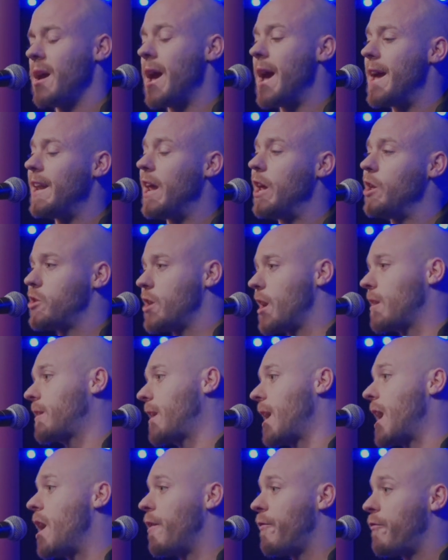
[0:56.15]
NHS
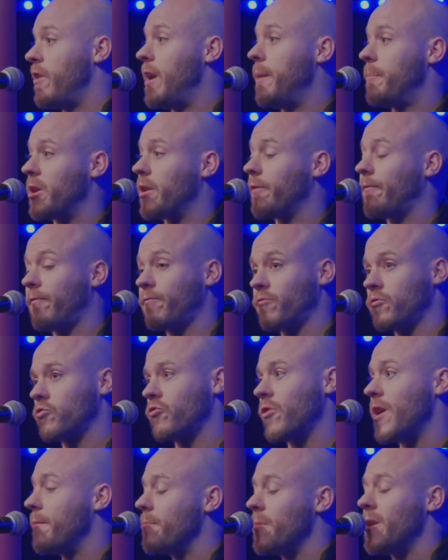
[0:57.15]
carefree, but the
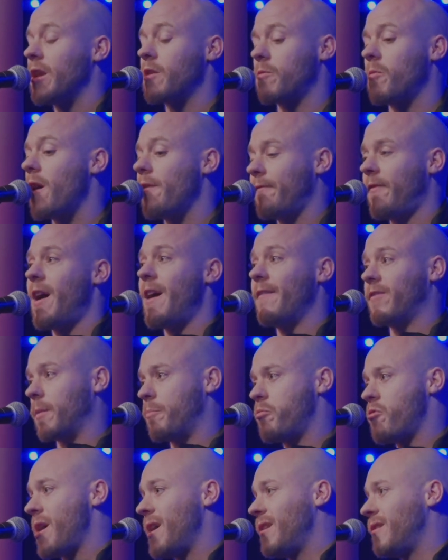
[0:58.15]
treatment is worth half the
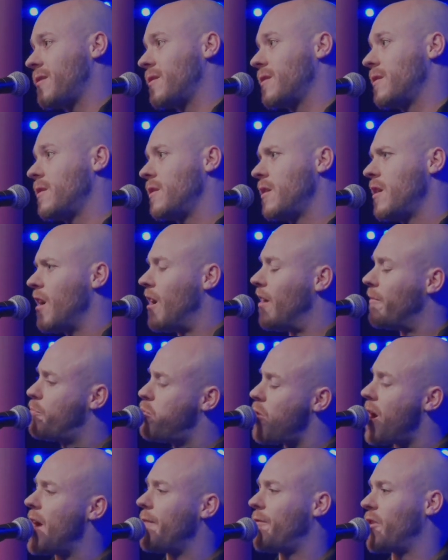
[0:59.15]
price of
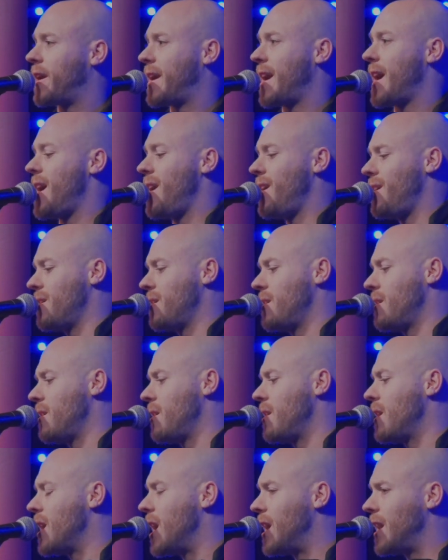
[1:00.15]
private care.
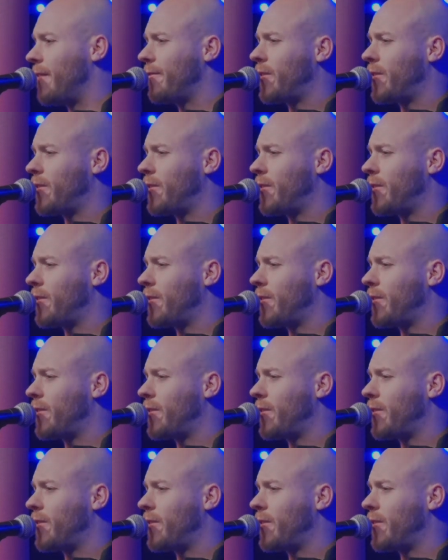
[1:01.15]
And